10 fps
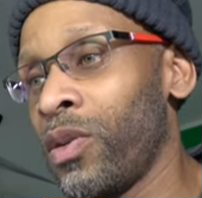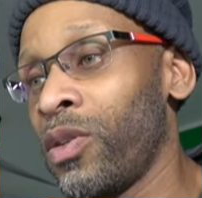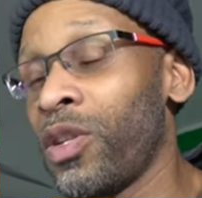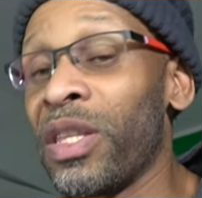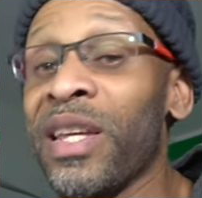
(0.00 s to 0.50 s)

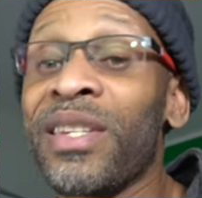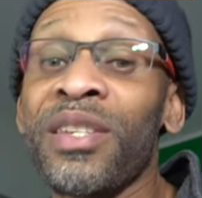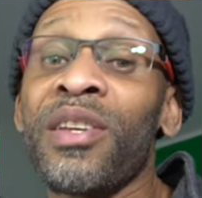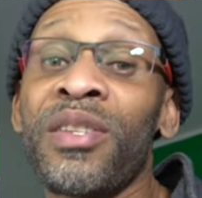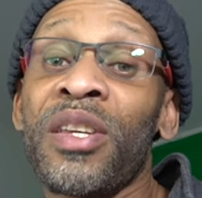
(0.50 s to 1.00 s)
So this
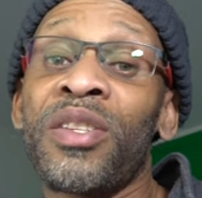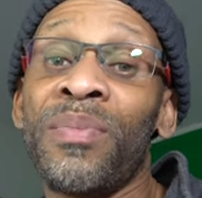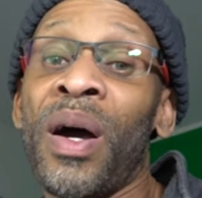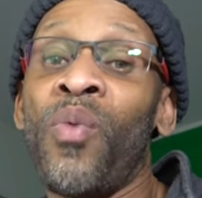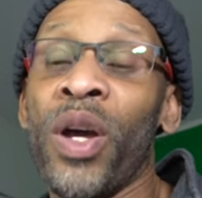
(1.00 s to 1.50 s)
is the
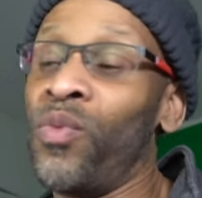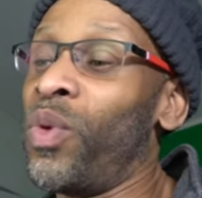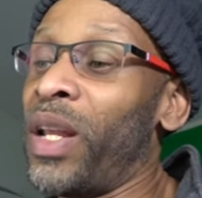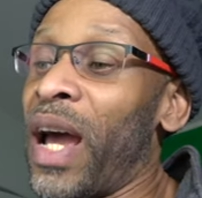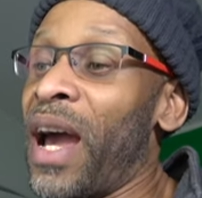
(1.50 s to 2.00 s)
system I went
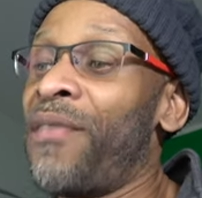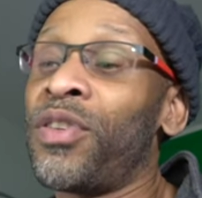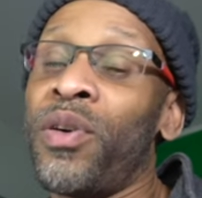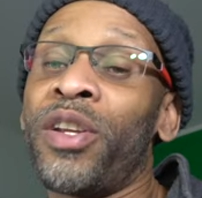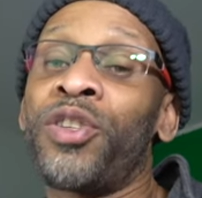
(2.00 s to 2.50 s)
with
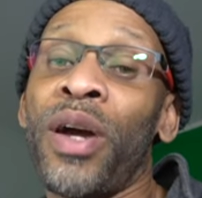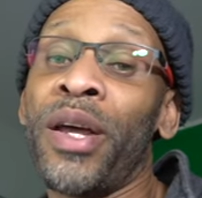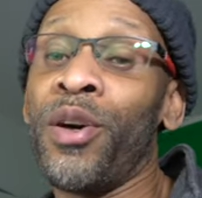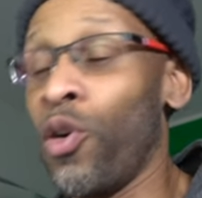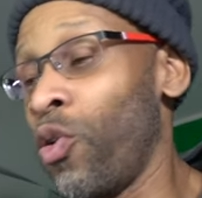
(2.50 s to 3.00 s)
after I
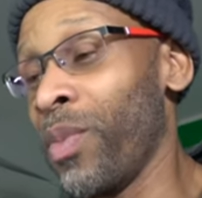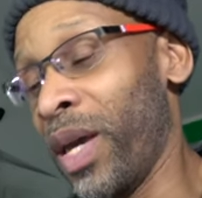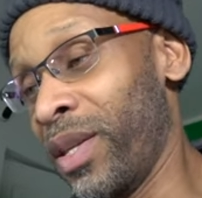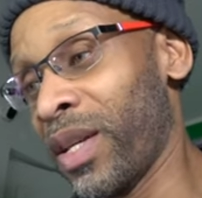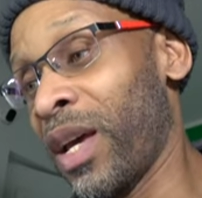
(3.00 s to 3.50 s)
tried the Home
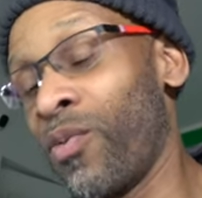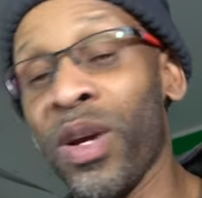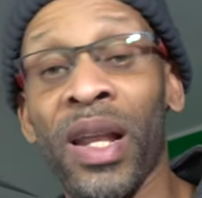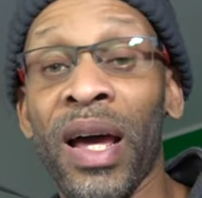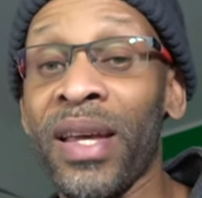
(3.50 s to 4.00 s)
eight and
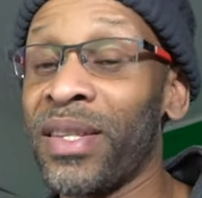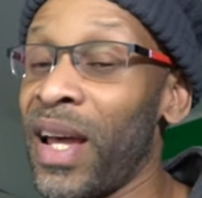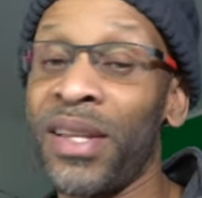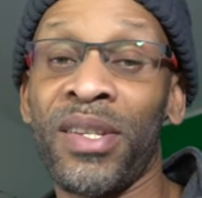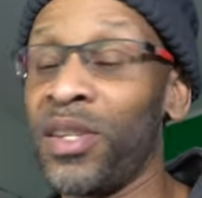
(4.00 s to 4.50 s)
realized
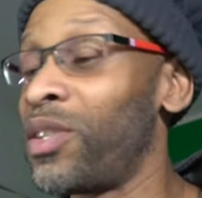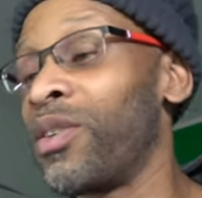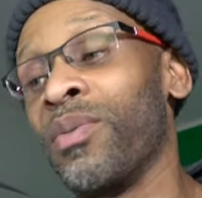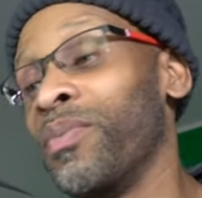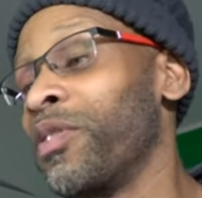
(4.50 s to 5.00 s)
that
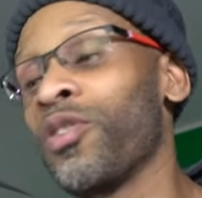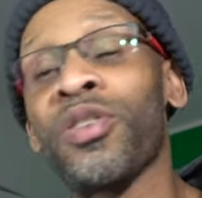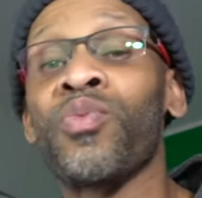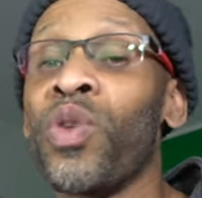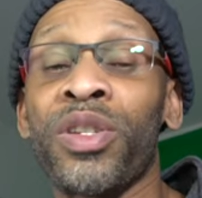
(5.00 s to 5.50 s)
system
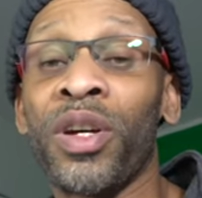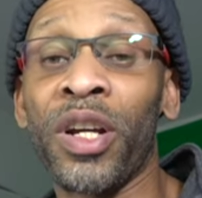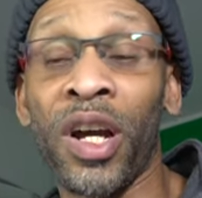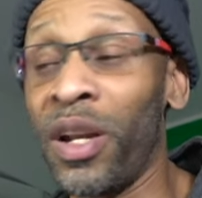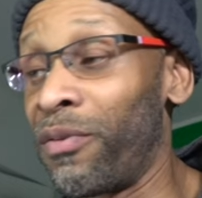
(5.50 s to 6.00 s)
just wasn't
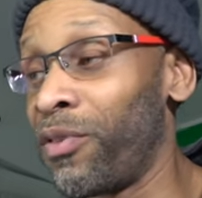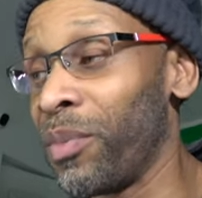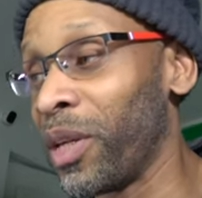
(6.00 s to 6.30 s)
gonna cut it for